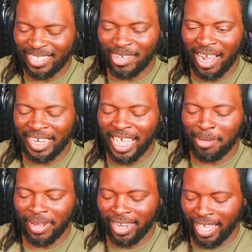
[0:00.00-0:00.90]
Start
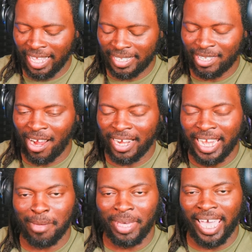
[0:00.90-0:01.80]
naming, uh, start
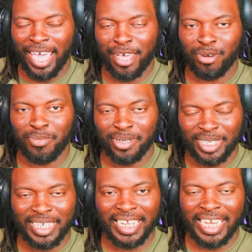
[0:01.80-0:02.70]
naming animals
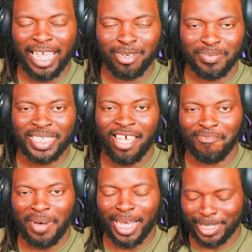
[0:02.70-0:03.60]
and then name
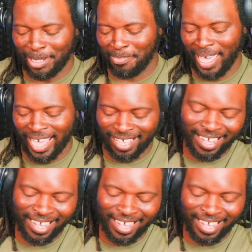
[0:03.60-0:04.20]
themselves Monster Mac.